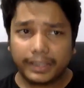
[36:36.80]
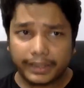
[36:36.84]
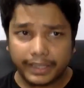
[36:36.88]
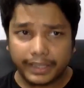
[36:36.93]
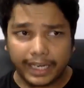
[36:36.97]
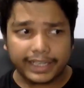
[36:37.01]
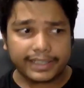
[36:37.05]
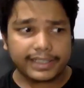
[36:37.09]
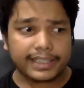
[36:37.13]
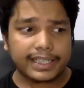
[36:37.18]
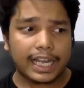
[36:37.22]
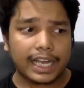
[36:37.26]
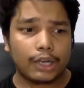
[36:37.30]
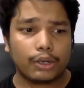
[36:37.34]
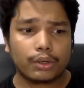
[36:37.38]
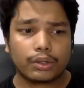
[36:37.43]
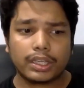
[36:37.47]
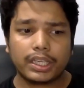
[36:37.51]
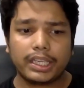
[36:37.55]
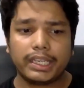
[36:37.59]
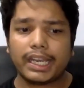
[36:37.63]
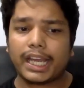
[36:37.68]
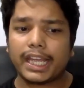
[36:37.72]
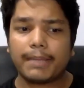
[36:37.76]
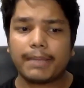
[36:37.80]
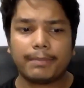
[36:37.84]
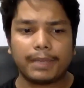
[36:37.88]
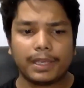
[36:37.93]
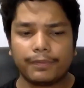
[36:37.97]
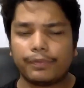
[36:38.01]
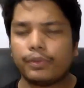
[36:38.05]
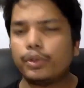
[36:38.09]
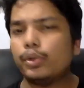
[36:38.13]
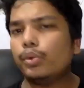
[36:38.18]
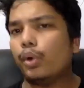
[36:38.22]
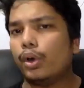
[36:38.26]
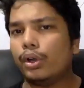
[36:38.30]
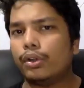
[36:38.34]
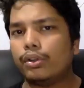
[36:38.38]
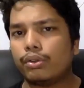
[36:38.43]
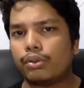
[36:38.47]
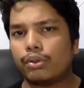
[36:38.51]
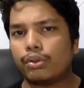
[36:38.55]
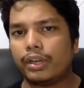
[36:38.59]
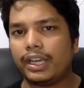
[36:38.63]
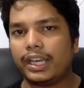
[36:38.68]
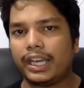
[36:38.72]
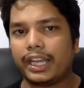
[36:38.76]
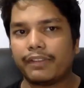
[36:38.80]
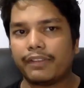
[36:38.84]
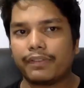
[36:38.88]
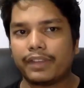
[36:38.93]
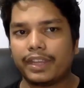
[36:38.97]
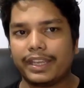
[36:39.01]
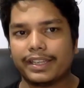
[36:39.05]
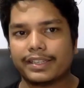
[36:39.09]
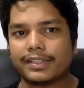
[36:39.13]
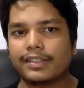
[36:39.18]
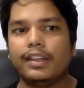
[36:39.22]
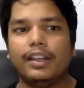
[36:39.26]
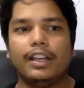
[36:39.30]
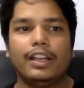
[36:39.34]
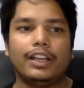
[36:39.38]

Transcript: That's how keen I am. If you want to grow in life, yes.